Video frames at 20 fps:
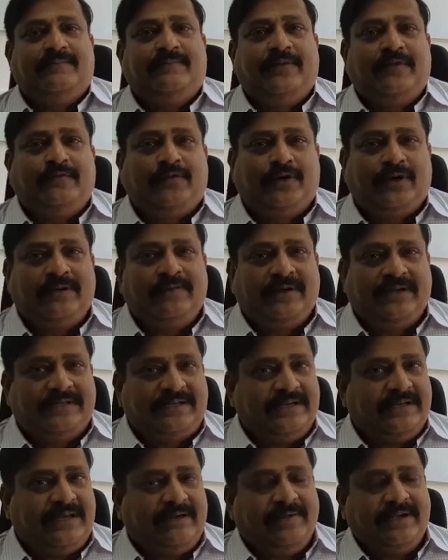before even
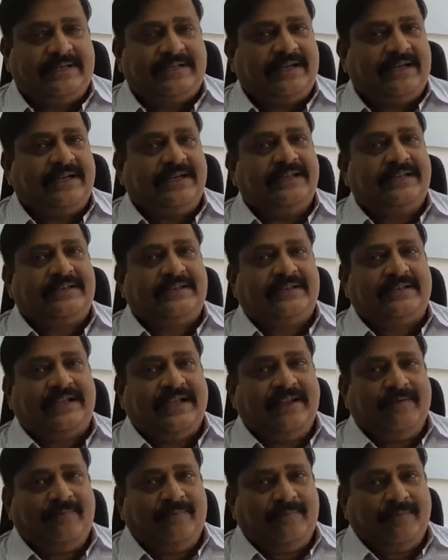NavIC
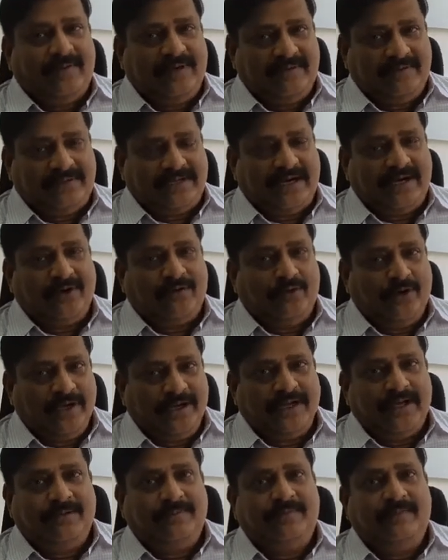satellites started
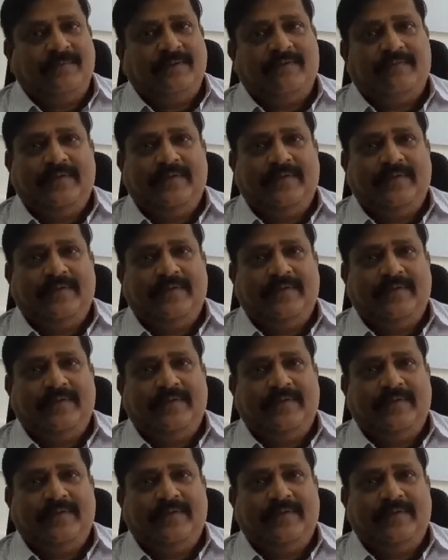going up,